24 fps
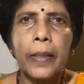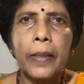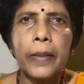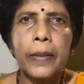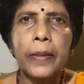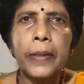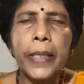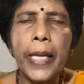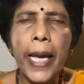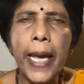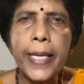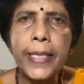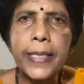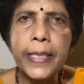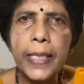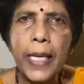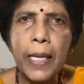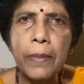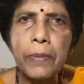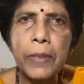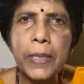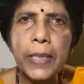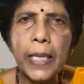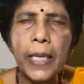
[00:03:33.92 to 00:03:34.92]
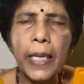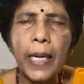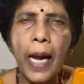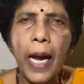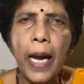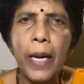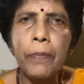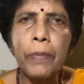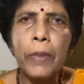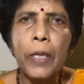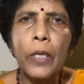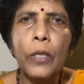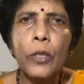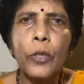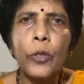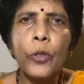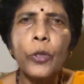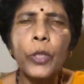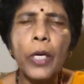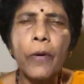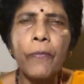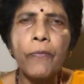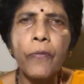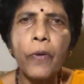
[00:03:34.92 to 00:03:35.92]
They subscribe to
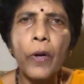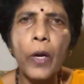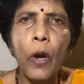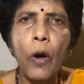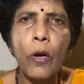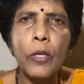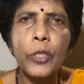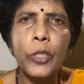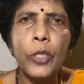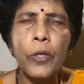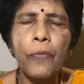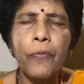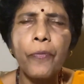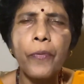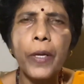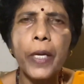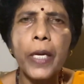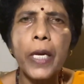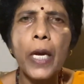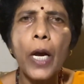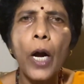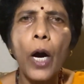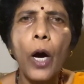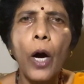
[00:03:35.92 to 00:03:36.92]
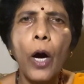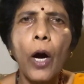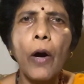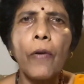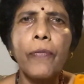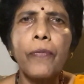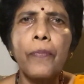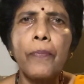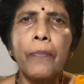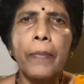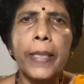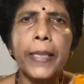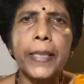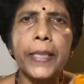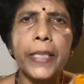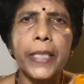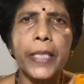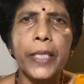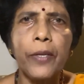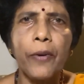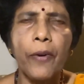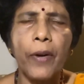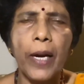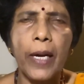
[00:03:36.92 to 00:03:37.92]
the philosophy of
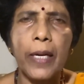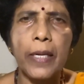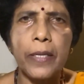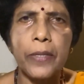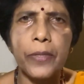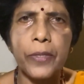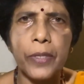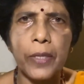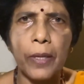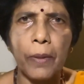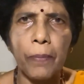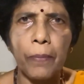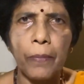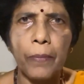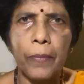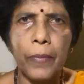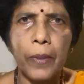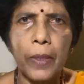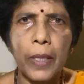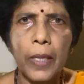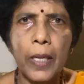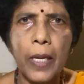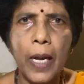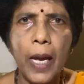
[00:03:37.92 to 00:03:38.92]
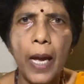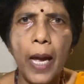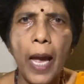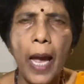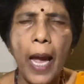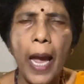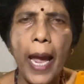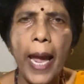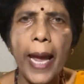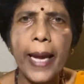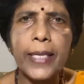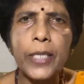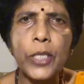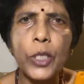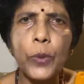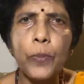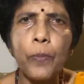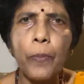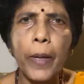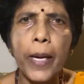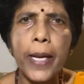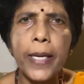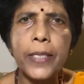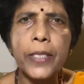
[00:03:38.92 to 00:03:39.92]
materialism,
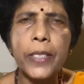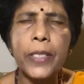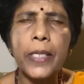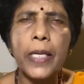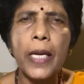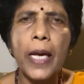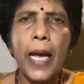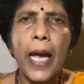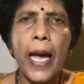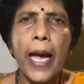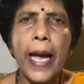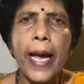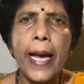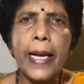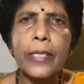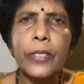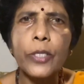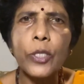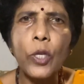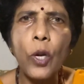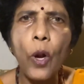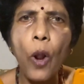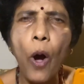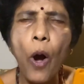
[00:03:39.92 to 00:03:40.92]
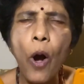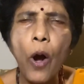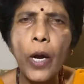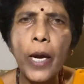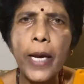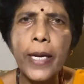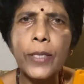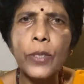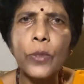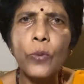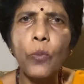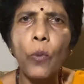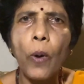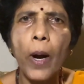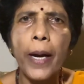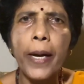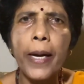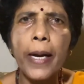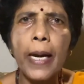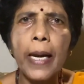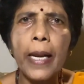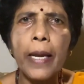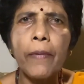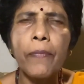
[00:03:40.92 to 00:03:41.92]
expressed as long as
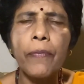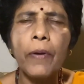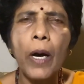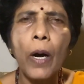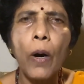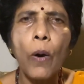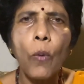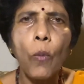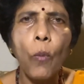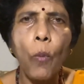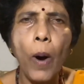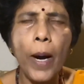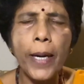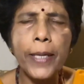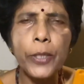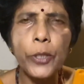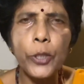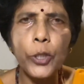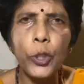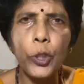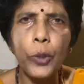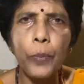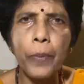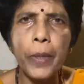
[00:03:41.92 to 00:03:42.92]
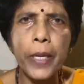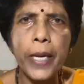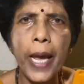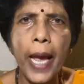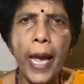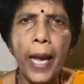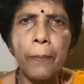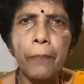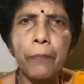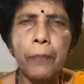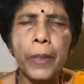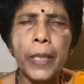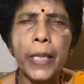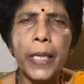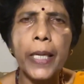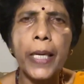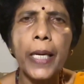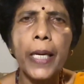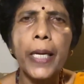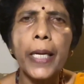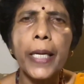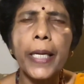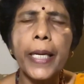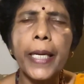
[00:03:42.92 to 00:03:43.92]
one lives, one should be
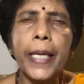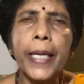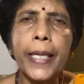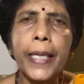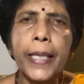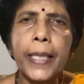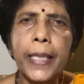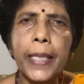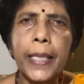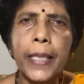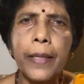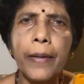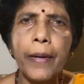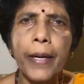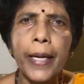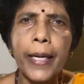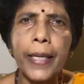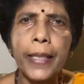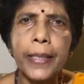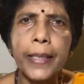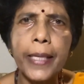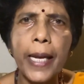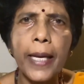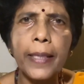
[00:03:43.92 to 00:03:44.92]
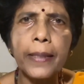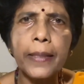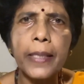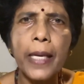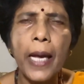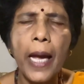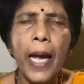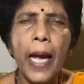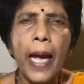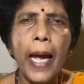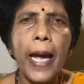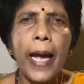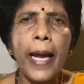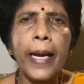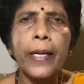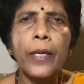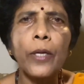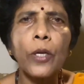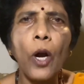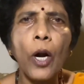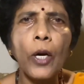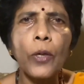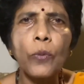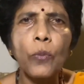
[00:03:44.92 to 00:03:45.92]
happy, incurring death and
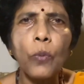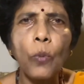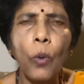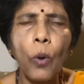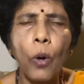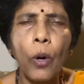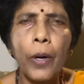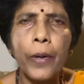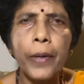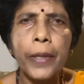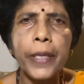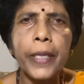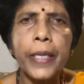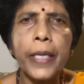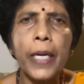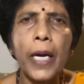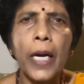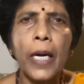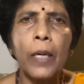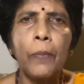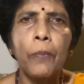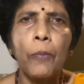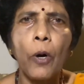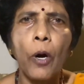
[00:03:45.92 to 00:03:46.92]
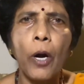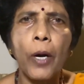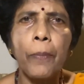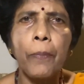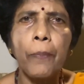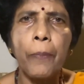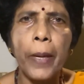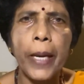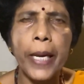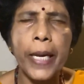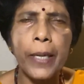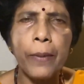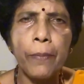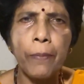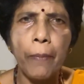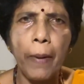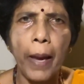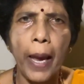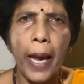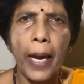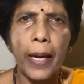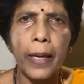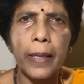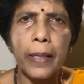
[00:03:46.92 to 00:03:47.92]
not worry about paying
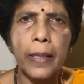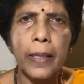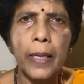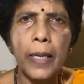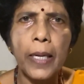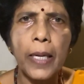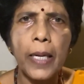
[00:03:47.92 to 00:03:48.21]
back,